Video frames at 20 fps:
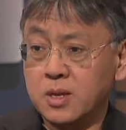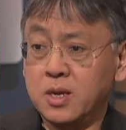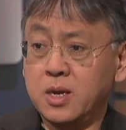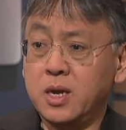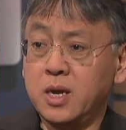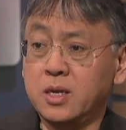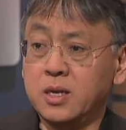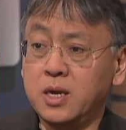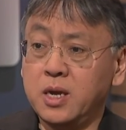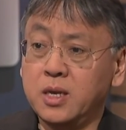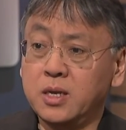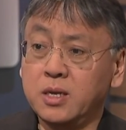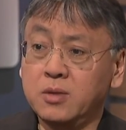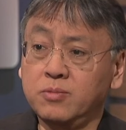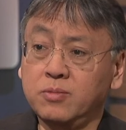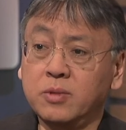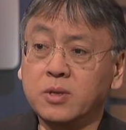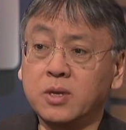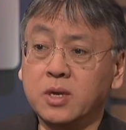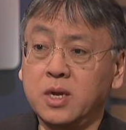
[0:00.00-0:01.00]
and, and, a,
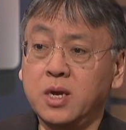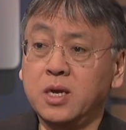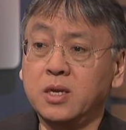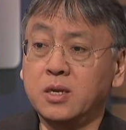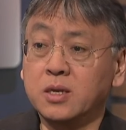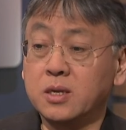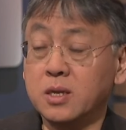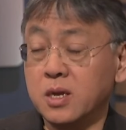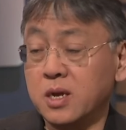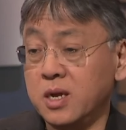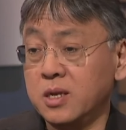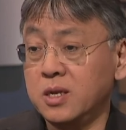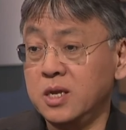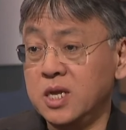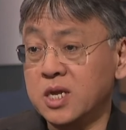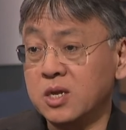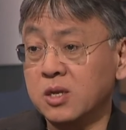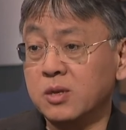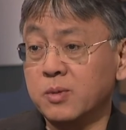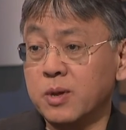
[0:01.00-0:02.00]
and a, an
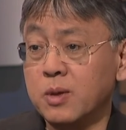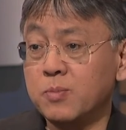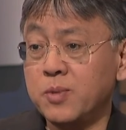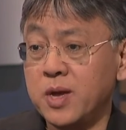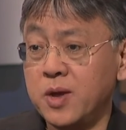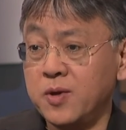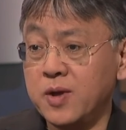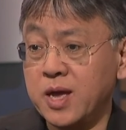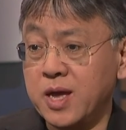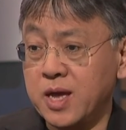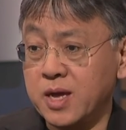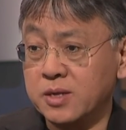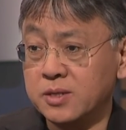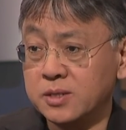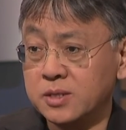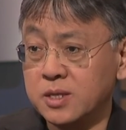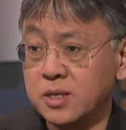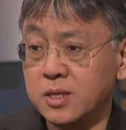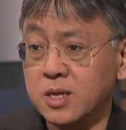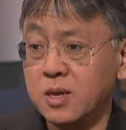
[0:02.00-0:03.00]
economic
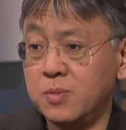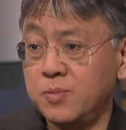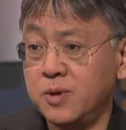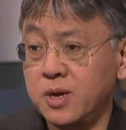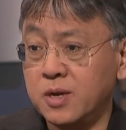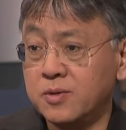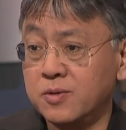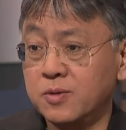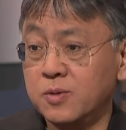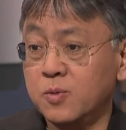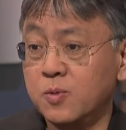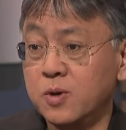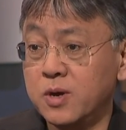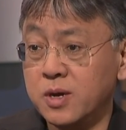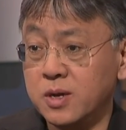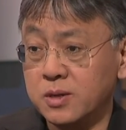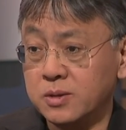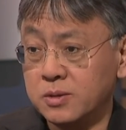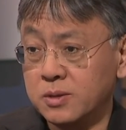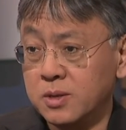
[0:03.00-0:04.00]
powerhouse in that part of the
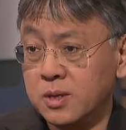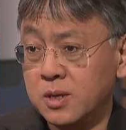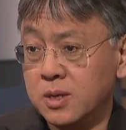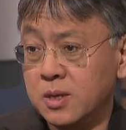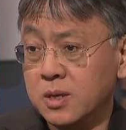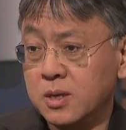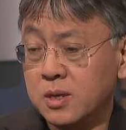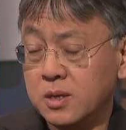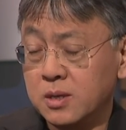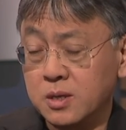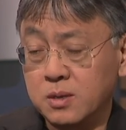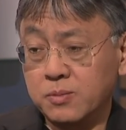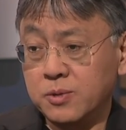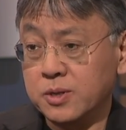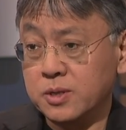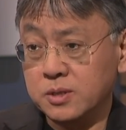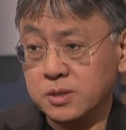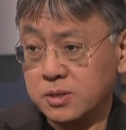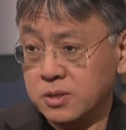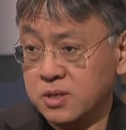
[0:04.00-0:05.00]
world. You know,
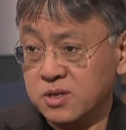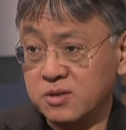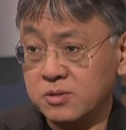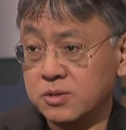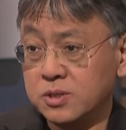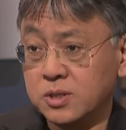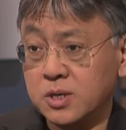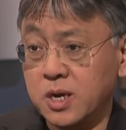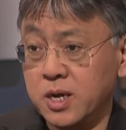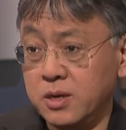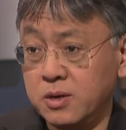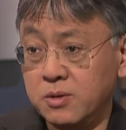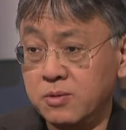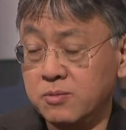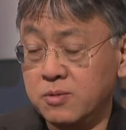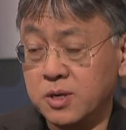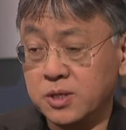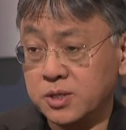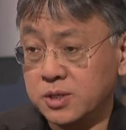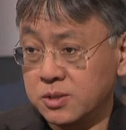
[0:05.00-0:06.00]
because you know, China
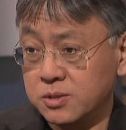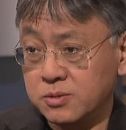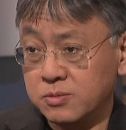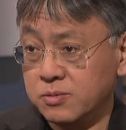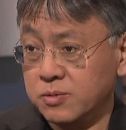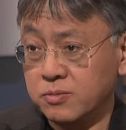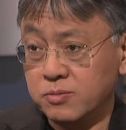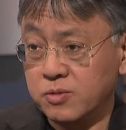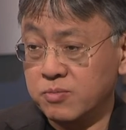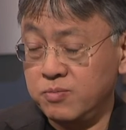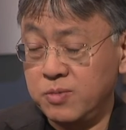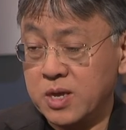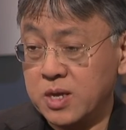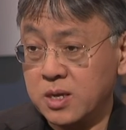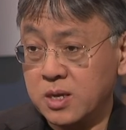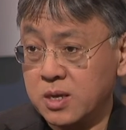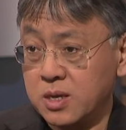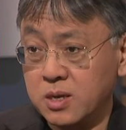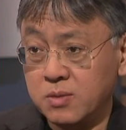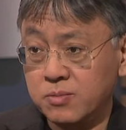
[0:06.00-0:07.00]
and Russia a big,
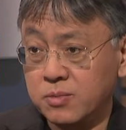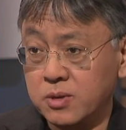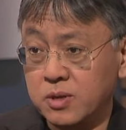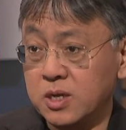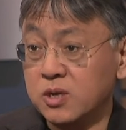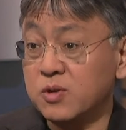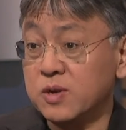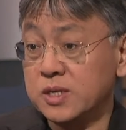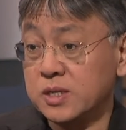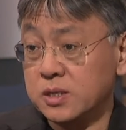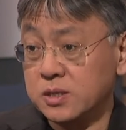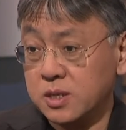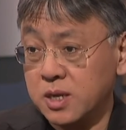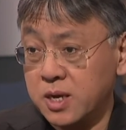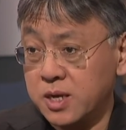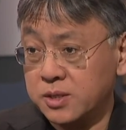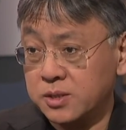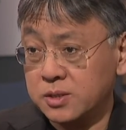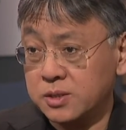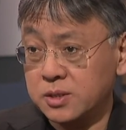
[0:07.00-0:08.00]
uh,
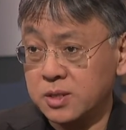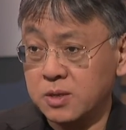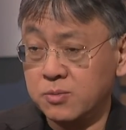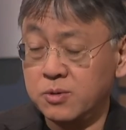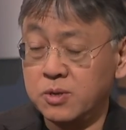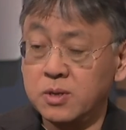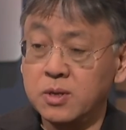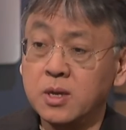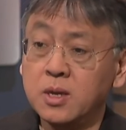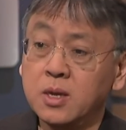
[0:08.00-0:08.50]
USSR I should say, were,